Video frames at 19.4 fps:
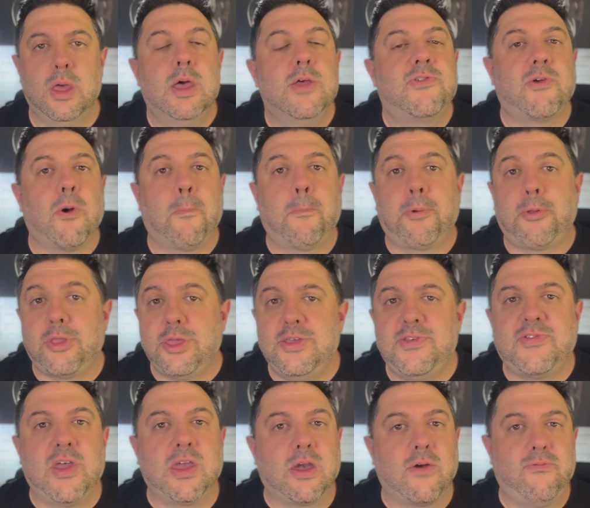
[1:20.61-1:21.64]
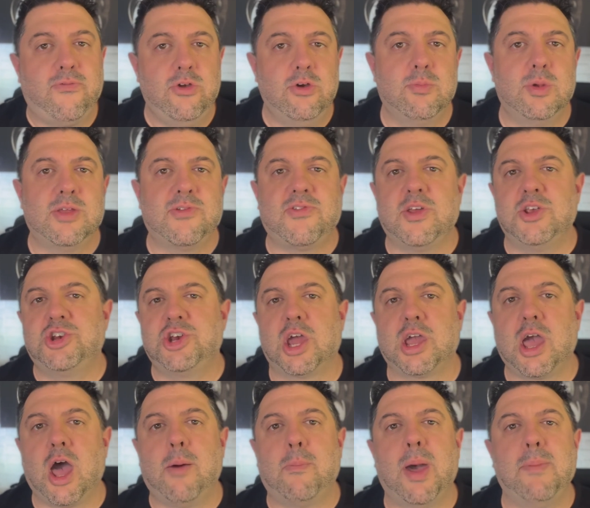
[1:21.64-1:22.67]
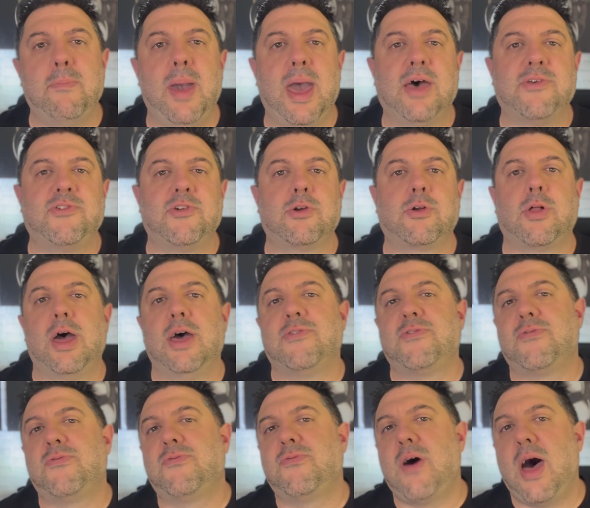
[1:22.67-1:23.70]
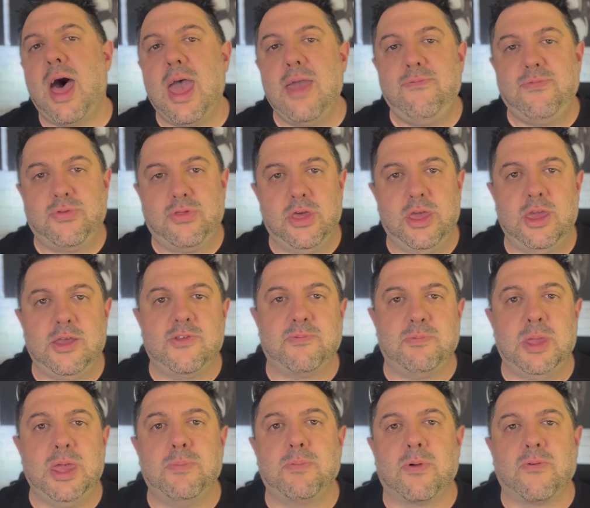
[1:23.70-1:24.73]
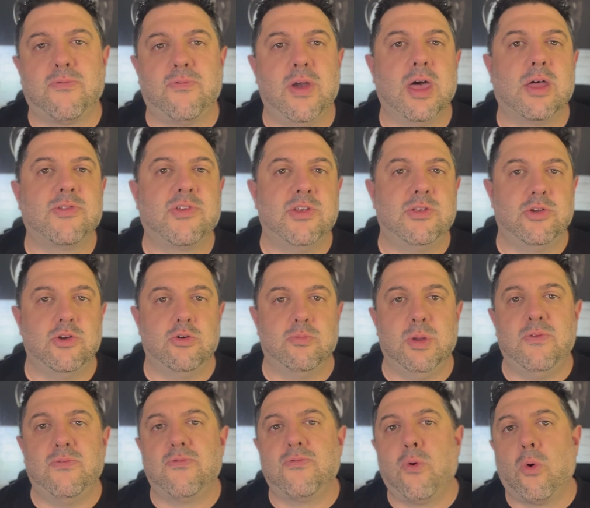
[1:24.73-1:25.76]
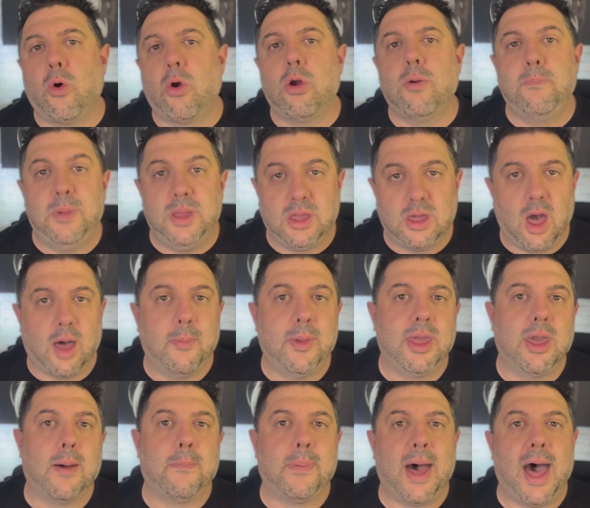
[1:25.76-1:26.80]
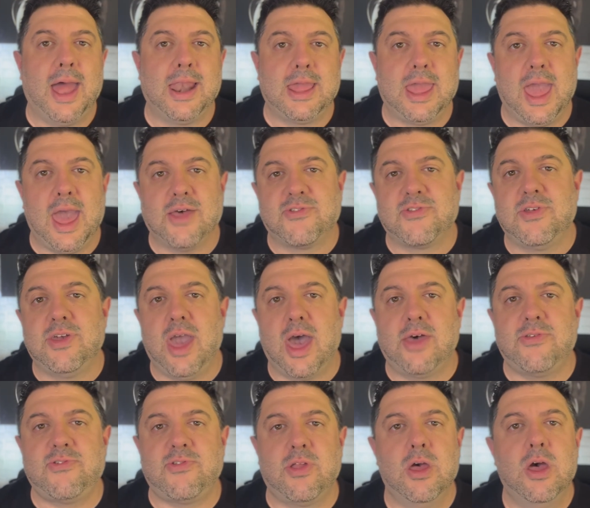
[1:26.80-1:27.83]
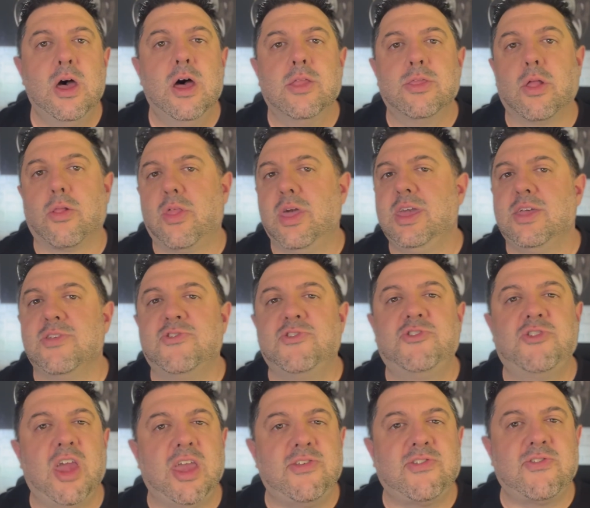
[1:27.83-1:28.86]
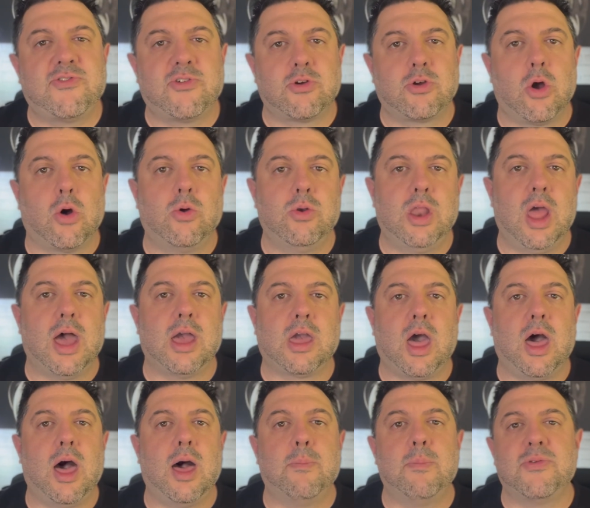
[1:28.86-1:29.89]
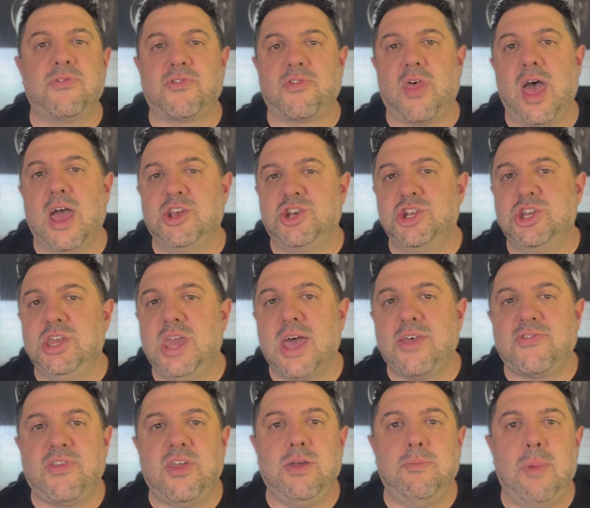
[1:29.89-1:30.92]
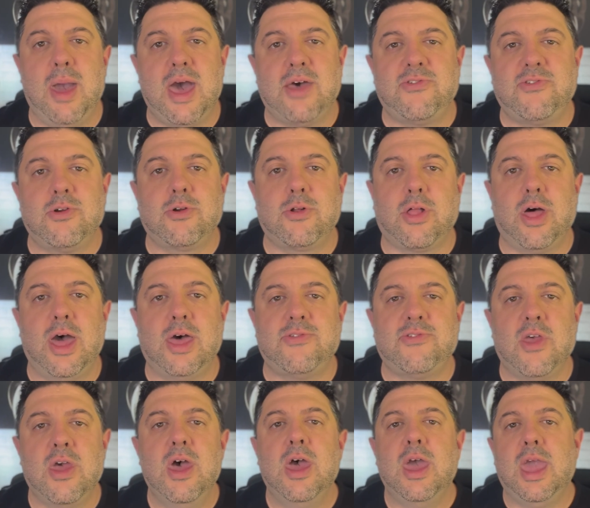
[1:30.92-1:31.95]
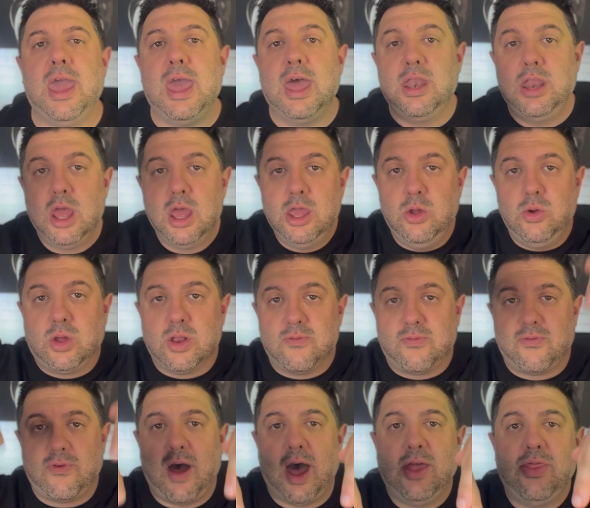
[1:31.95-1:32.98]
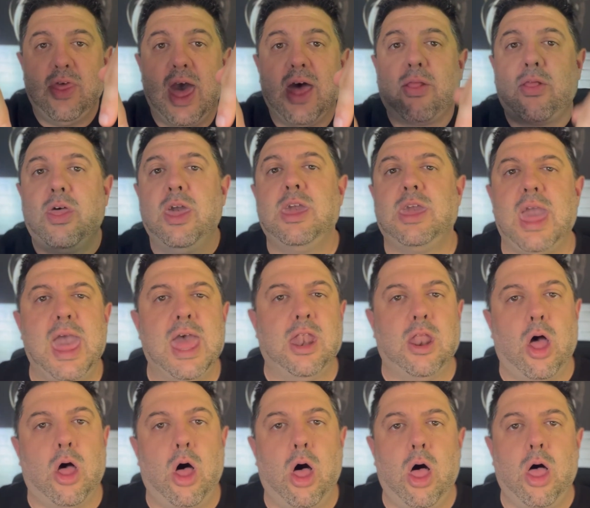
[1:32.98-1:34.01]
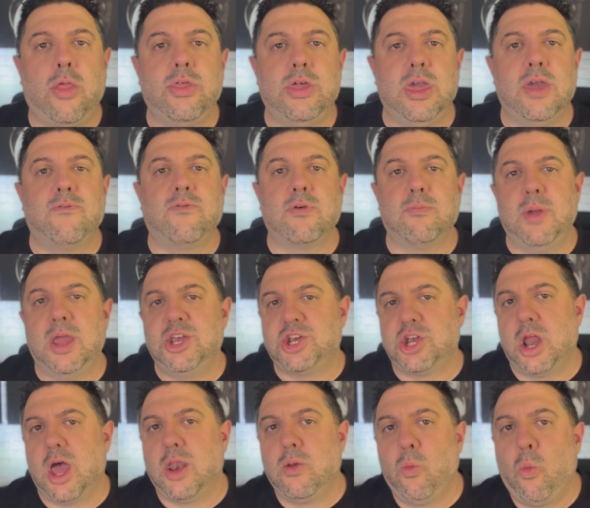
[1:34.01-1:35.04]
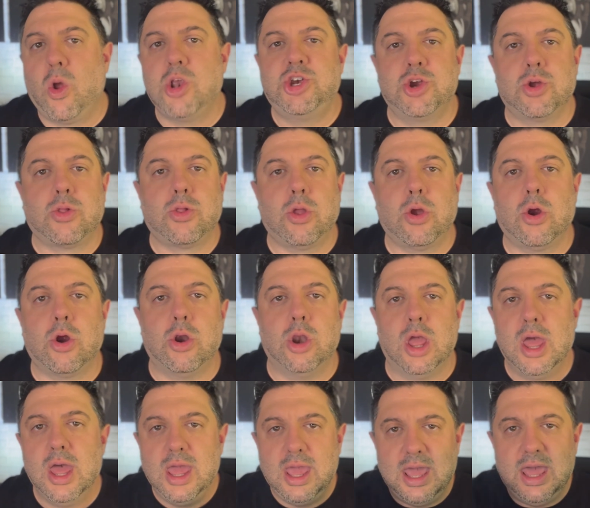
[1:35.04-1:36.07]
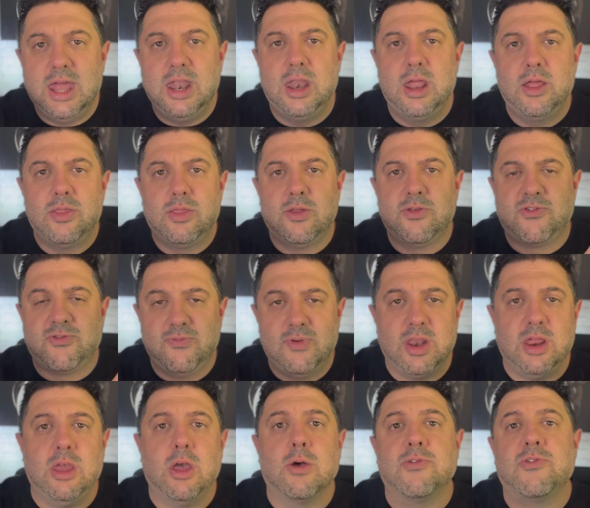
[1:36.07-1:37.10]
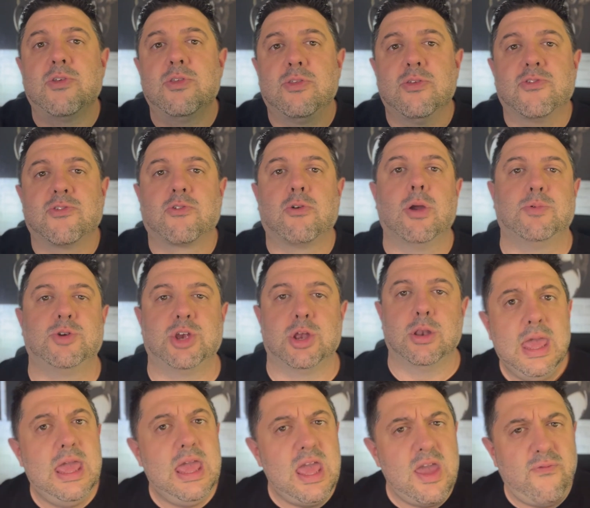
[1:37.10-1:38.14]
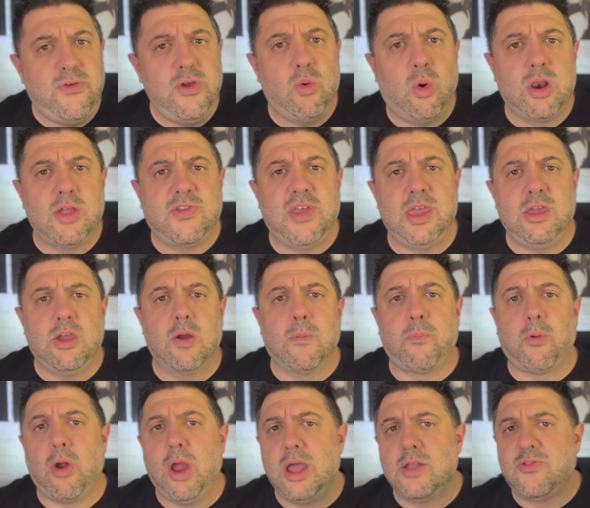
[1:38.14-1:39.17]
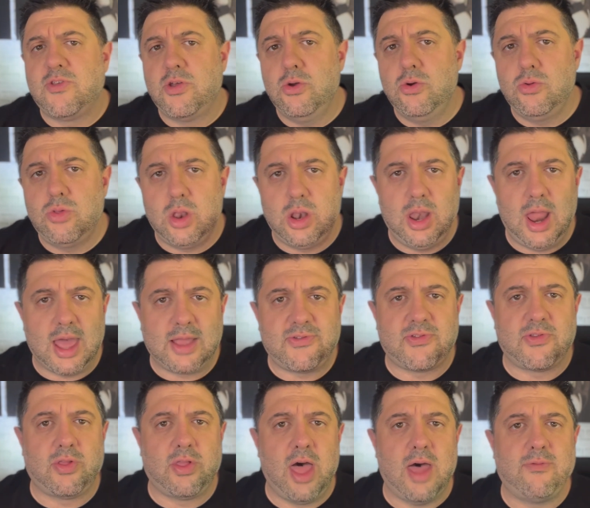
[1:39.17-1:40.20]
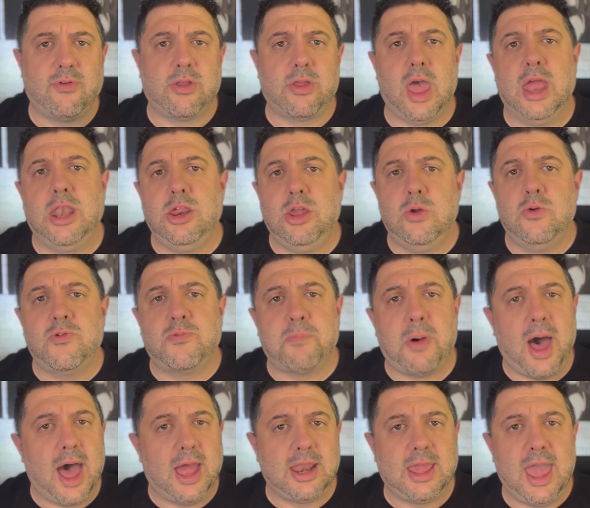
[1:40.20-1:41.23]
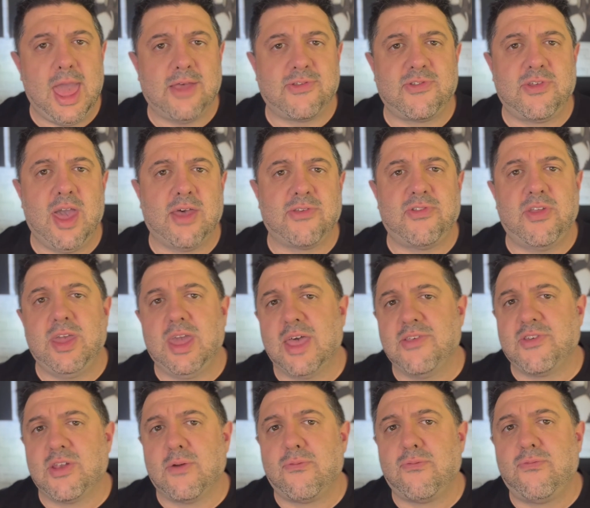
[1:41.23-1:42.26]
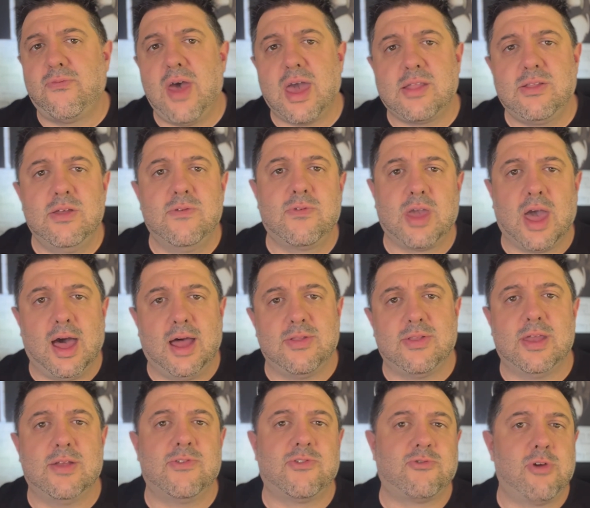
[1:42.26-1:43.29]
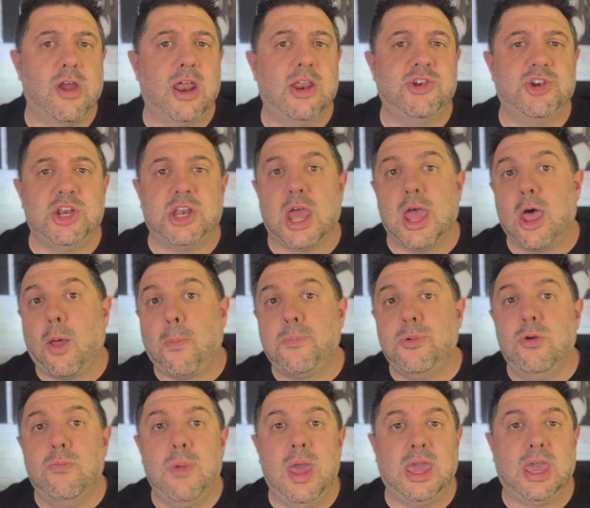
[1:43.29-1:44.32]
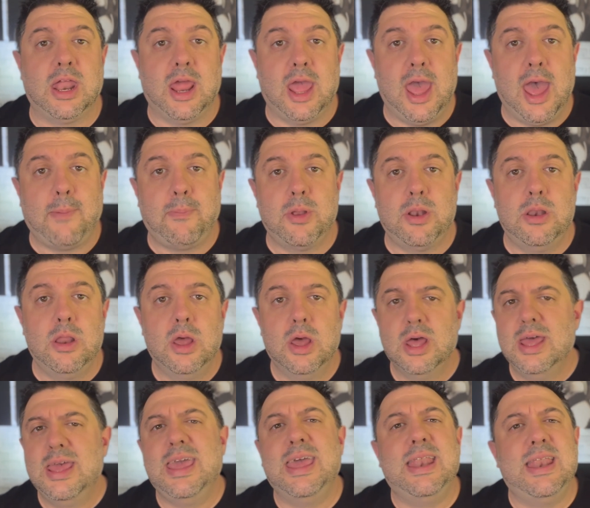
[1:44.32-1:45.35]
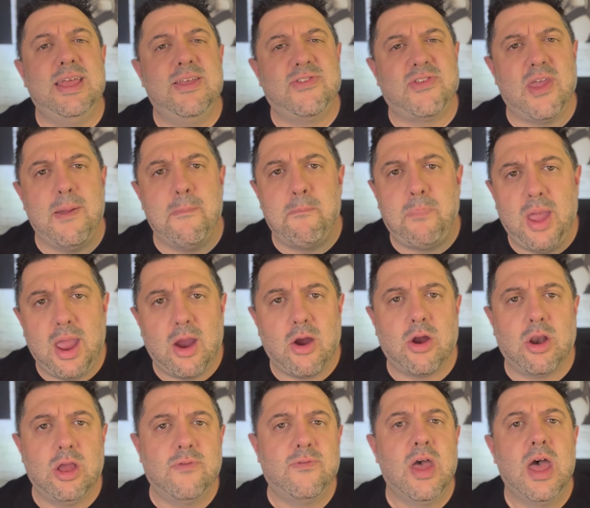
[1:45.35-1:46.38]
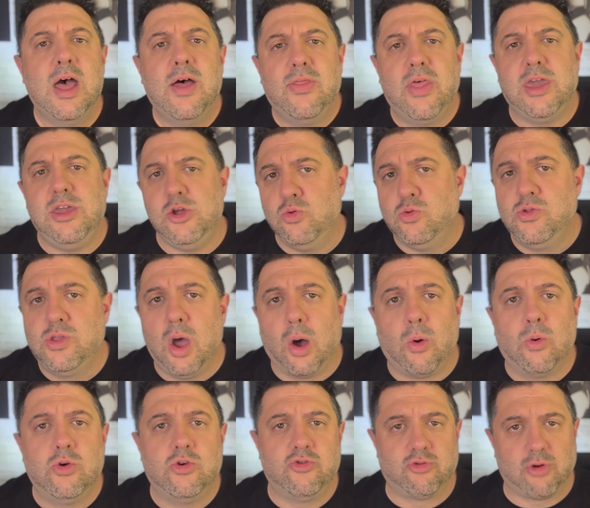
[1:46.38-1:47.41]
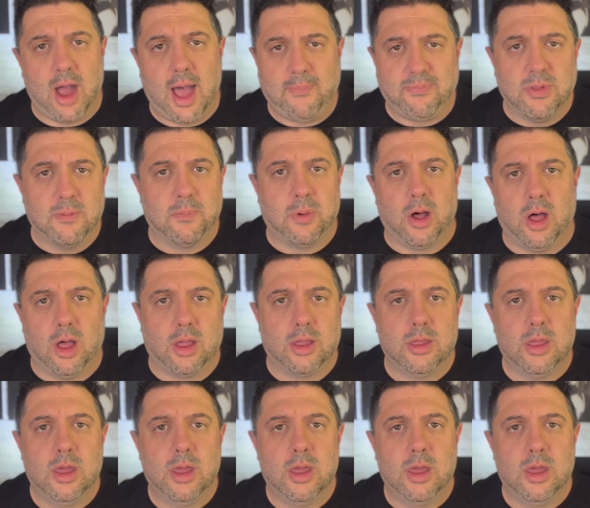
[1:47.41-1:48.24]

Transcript: So please take a few minutes to check out my masterclass, Five Things People Fail to Do Before Becoming a Podcast Guest. The link is jasoncercone.com slash guestingmasterclass, and you can find that link and all the information on what you'll learn in this video's description. If you want to take your brand to the next level and use podcast guesting as an effective content strategy to help you make it happen, it is imperative that you don't drop the ball.